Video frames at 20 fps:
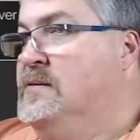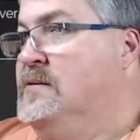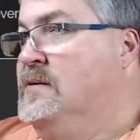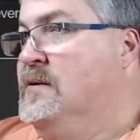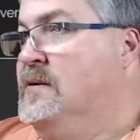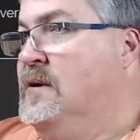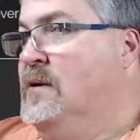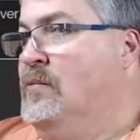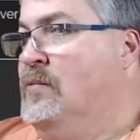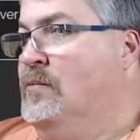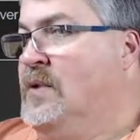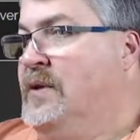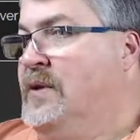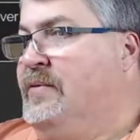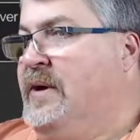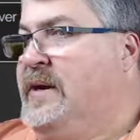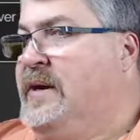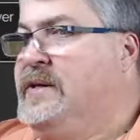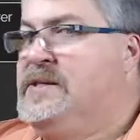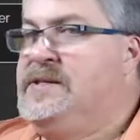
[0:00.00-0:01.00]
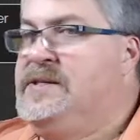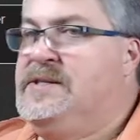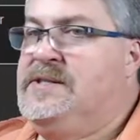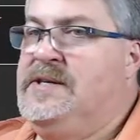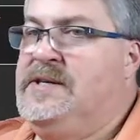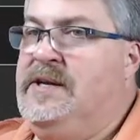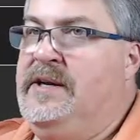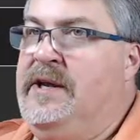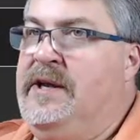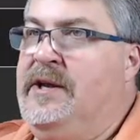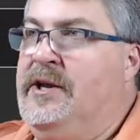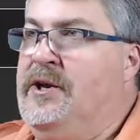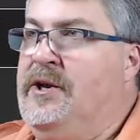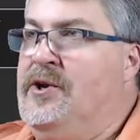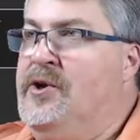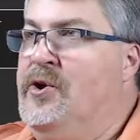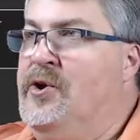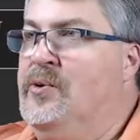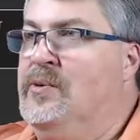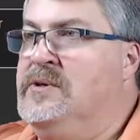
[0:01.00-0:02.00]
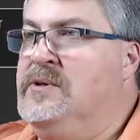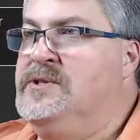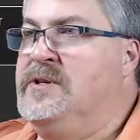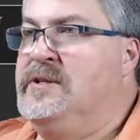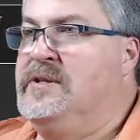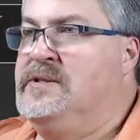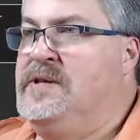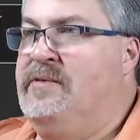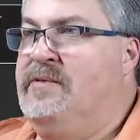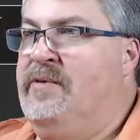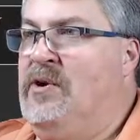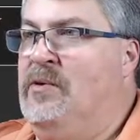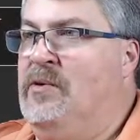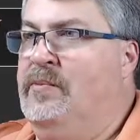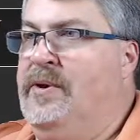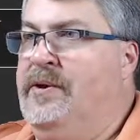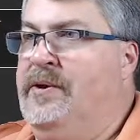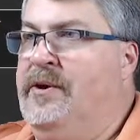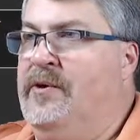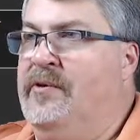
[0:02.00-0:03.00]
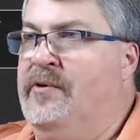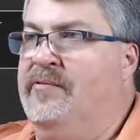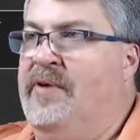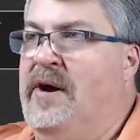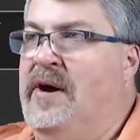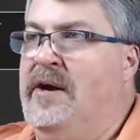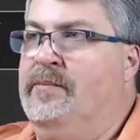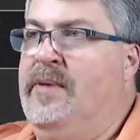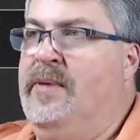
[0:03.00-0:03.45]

I don't believe I can send any new ones because they've all been notified.